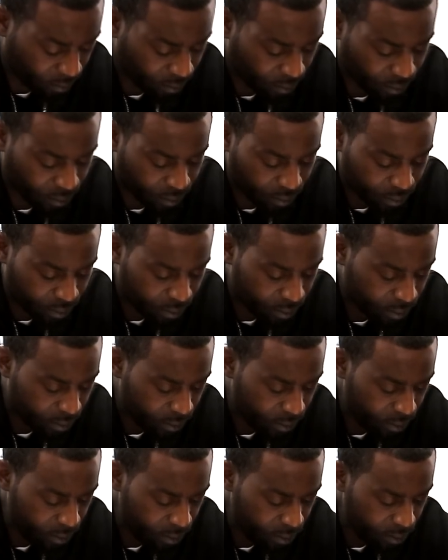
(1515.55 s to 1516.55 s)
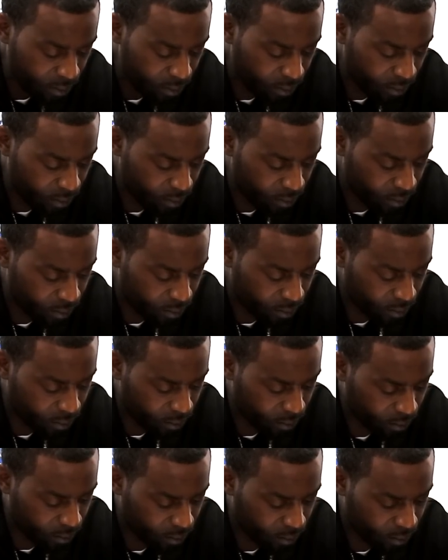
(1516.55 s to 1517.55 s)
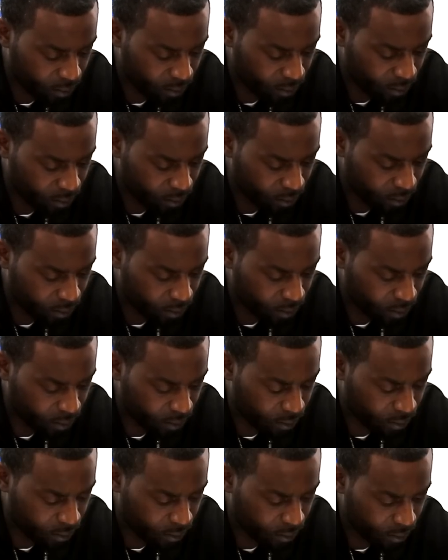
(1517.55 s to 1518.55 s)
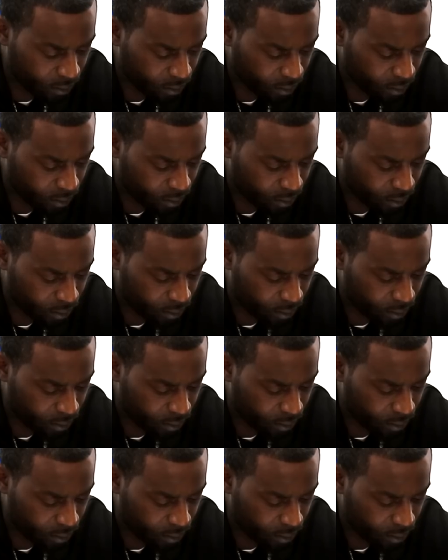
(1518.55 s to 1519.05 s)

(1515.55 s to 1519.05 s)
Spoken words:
No words are spoken by the person on screen.